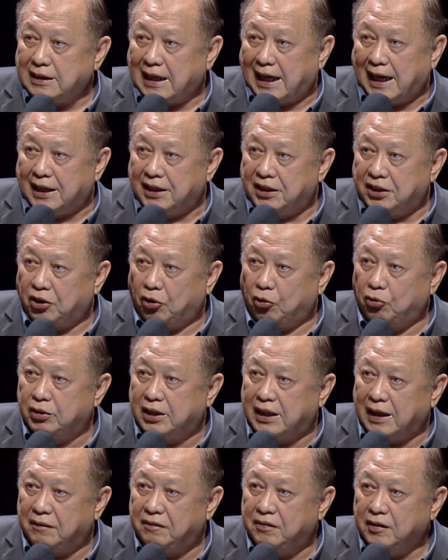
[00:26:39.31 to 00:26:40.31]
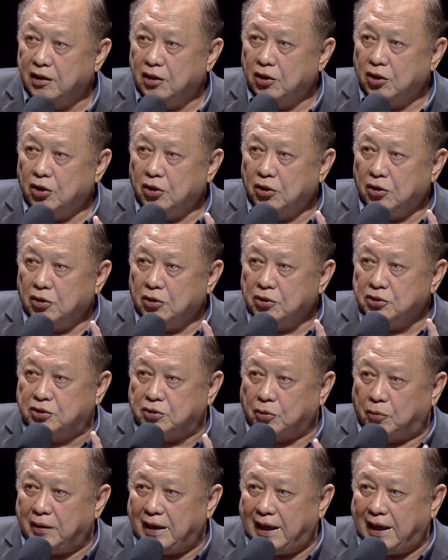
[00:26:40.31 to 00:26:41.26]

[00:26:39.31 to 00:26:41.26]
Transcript: and no gift so